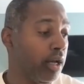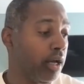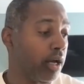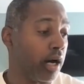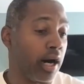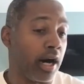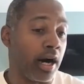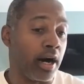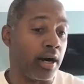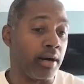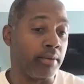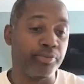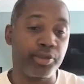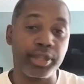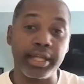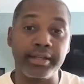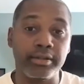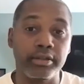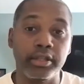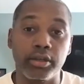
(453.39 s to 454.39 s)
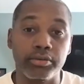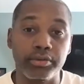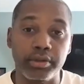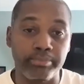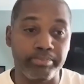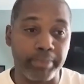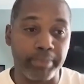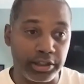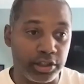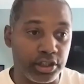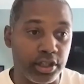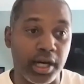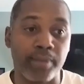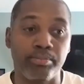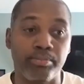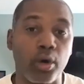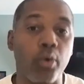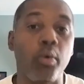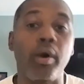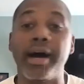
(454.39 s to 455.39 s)
Um, thing, you know, my job
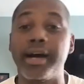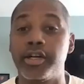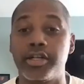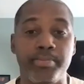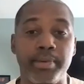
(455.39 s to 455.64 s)
requires